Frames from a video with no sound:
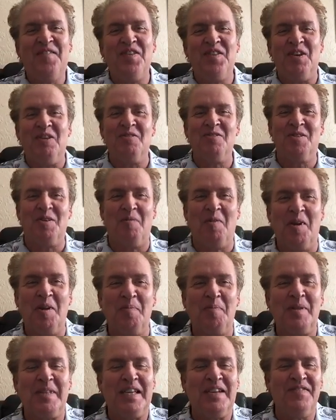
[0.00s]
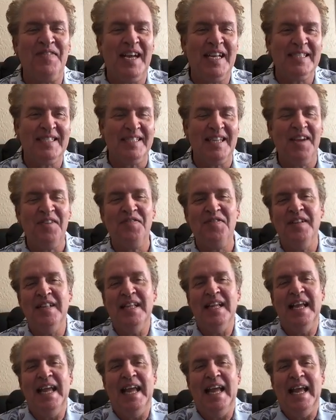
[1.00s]
for those that want to believe that
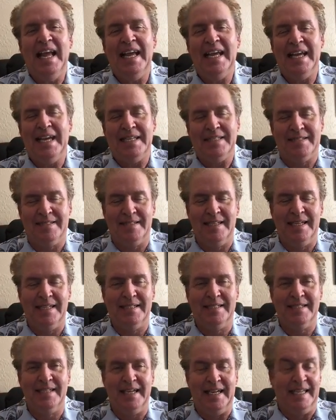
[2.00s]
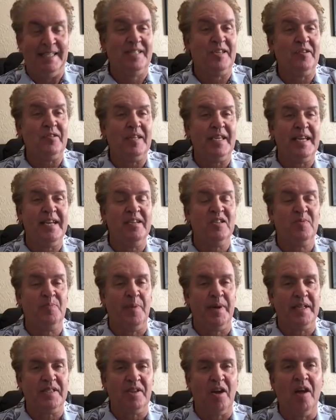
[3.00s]
stuff, yes, it certainly is,
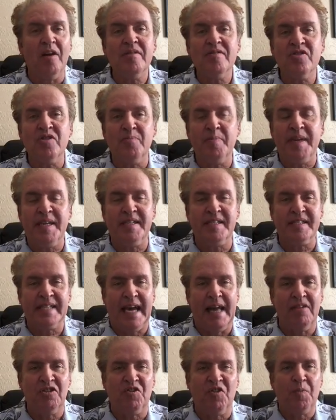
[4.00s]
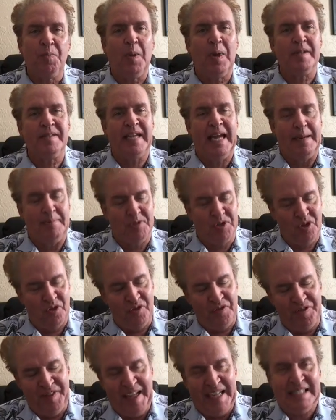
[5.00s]
but it also means it's college football time.
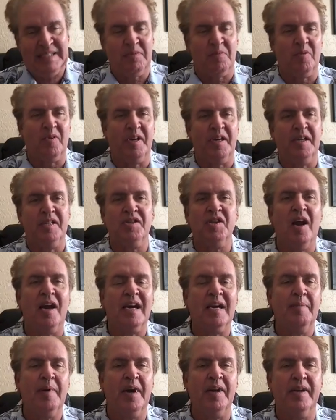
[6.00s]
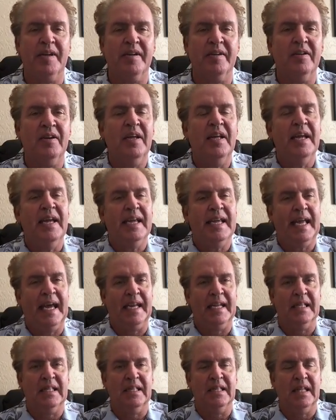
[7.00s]
So that's what we're going to talk about here.
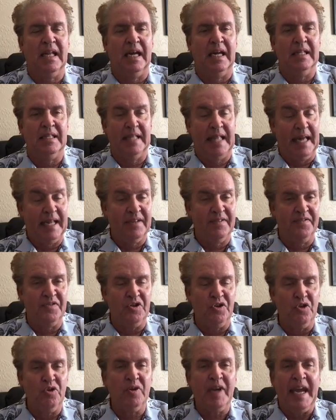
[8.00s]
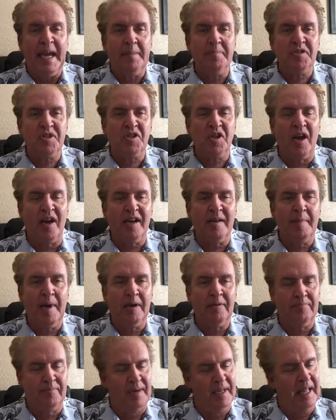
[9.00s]
Got a, a lot of new games to talk
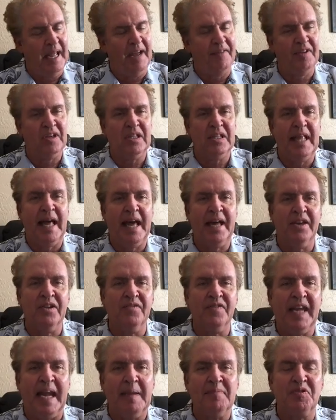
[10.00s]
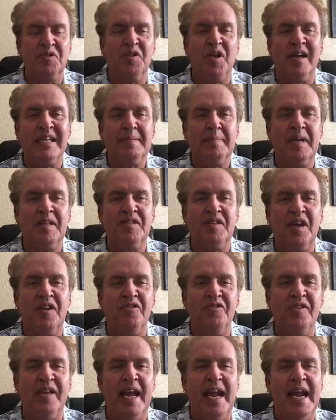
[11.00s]
about. I have a lot of games we talked about the
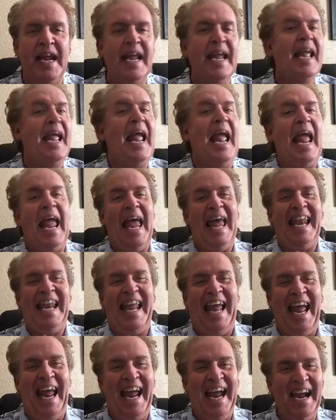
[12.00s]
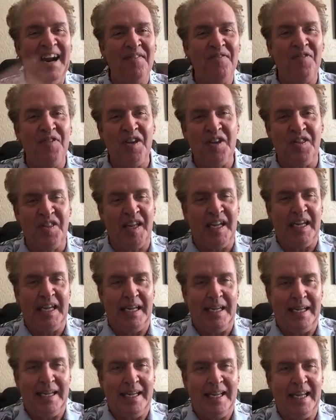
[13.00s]
other day, and
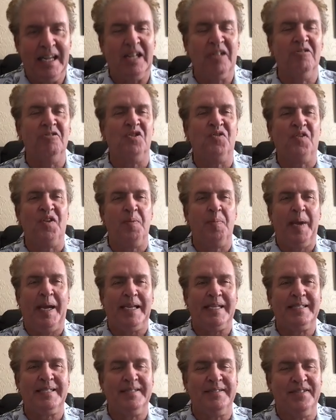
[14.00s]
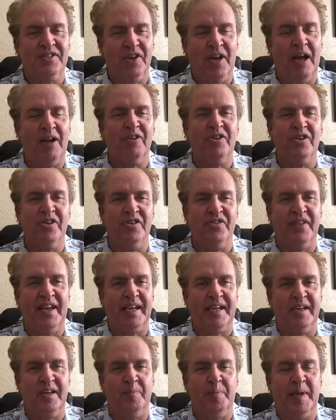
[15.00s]
everything includes free picks. So how good is
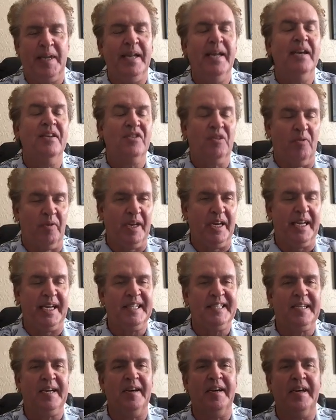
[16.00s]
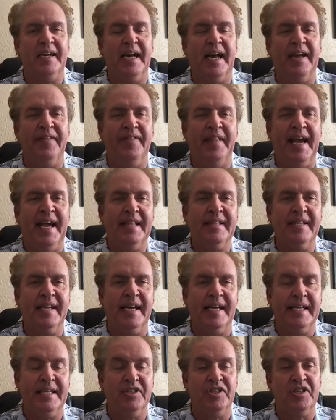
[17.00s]
that going to be? So we're going to get started on that
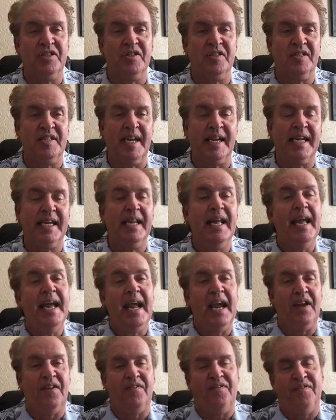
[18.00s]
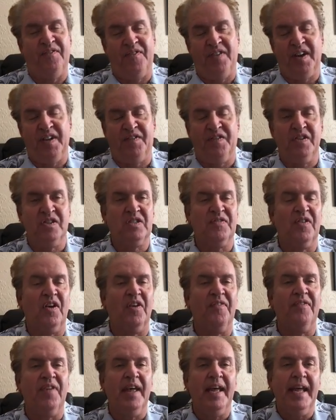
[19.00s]
uh, in just a second. Hey, first of
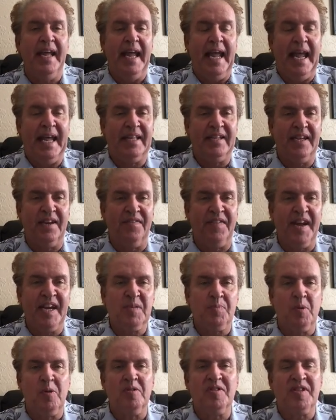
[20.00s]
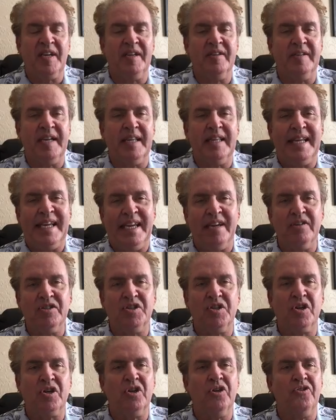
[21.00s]
all, at uh, Vegas Pro Insider Daily Inner
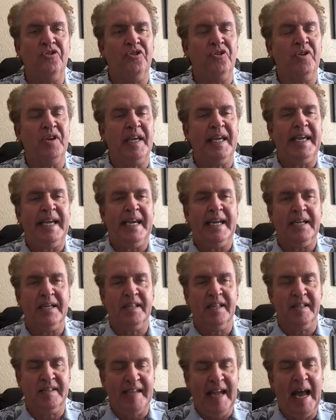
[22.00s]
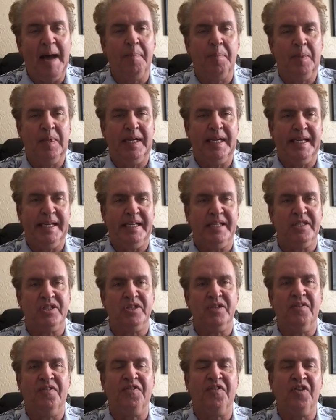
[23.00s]
Circle, you can get the top
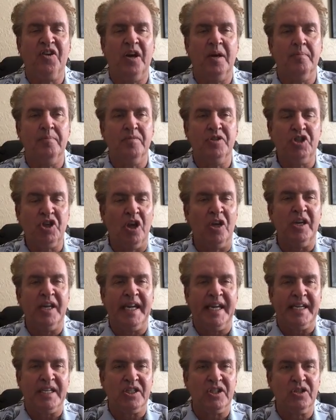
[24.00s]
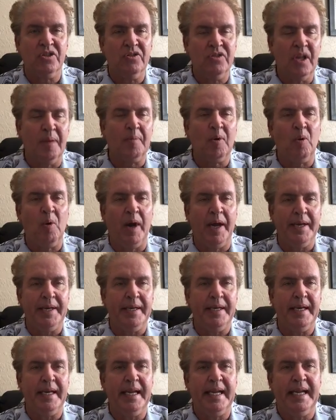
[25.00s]
plays from Sean Higgs, number
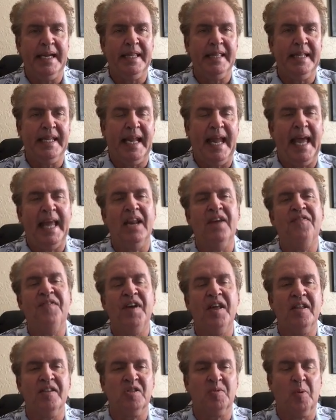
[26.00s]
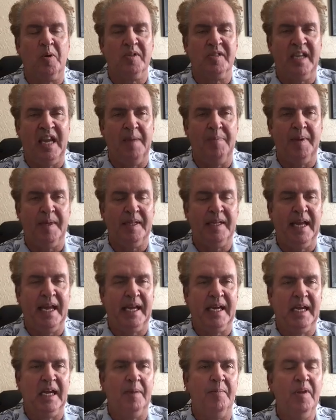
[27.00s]
one, in the NFL at
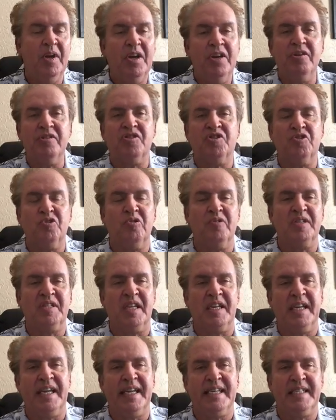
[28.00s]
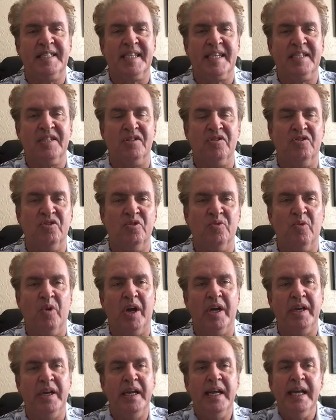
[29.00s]
sportscapping.com. Here's Truly's on a nice 6 and 2
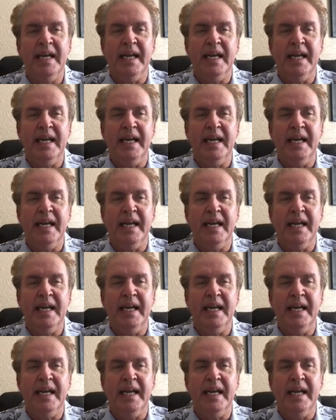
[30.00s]
run.